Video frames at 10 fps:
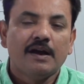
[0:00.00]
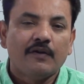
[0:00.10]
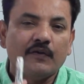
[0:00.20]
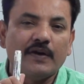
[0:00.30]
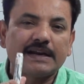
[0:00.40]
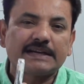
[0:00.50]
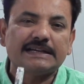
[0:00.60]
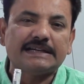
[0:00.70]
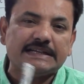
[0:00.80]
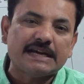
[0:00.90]
Work
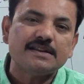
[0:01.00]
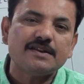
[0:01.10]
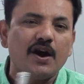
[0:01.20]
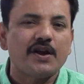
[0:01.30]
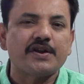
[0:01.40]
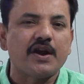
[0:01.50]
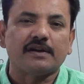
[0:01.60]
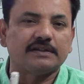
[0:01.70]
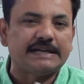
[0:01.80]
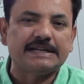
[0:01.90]
done or
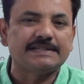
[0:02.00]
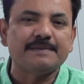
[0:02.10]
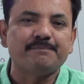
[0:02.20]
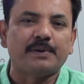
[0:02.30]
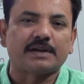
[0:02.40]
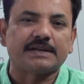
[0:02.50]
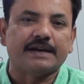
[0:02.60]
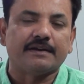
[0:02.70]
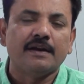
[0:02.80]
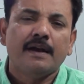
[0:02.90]
not, that is important.
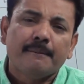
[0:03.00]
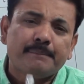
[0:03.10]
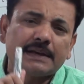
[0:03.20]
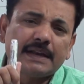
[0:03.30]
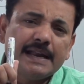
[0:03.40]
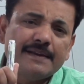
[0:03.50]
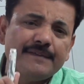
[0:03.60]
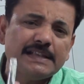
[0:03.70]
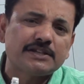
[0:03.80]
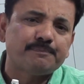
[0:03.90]
But in
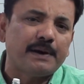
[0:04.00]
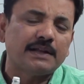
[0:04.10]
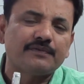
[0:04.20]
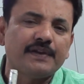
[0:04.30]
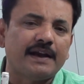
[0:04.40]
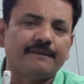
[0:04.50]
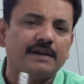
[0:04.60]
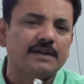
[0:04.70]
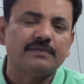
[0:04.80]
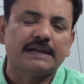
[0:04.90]
which path we have
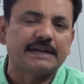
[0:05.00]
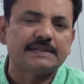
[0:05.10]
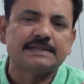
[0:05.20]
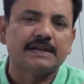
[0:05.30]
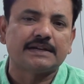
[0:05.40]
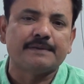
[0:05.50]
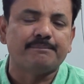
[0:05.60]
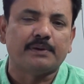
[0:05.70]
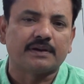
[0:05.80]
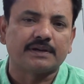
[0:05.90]
done, that is not
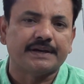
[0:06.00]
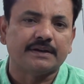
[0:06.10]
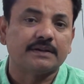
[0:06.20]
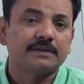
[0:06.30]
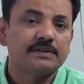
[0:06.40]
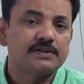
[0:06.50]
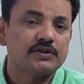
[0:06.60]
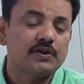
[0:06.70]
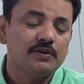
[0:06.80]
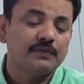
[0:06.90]
important.
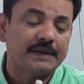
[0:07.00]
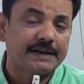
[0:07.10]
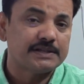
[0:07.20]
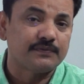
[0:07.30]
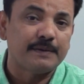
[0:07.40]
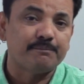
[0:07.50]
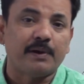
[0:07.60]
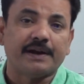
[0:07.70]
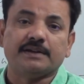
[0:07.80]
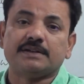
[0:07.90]
So that is one
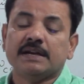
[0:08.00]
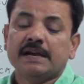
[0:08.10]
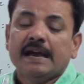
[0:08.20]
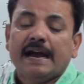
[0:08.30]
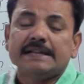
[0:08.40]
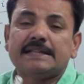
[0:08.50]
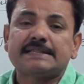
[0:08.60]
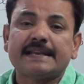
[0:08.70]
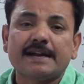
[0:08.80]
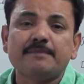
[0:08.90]
point. And the
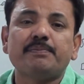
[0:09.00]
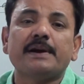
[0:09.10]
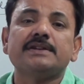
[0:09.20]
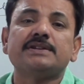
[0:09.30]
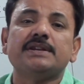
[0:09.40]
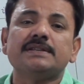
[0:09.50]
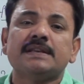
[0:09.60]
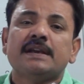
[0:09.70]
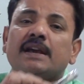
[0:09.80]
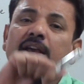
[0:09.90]
second point
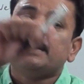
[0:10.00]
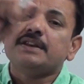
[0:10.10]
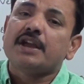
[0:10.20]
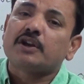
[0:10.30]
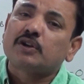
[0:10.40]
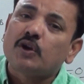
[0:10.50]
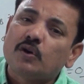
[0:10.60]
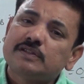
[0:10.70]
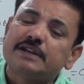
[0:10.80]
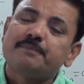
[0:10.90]
is, in a
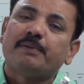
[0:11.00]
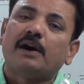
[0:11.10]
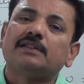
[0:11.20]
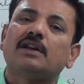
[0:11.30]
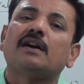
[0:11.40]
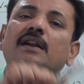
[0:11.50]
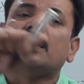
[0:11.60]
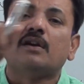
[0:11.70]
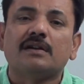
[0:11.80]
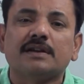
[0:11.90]
closed path or
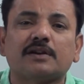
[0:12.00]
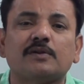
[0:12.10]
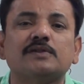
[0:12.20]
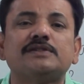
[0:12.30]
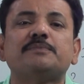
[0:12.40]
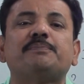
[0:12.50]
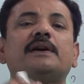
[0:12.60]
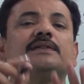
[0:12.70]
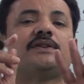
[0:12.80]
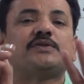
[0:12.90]
along a closed
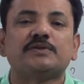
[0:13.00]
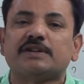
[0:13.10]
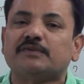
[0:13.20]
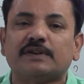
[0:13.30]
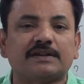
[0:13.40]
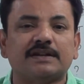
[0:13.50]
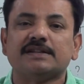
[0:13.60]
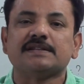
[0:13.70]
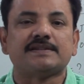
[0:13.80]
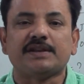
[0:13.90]
path, the total work done
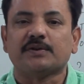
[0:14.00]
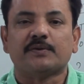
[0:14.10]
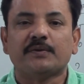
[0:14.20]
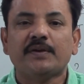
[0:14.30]
is 0.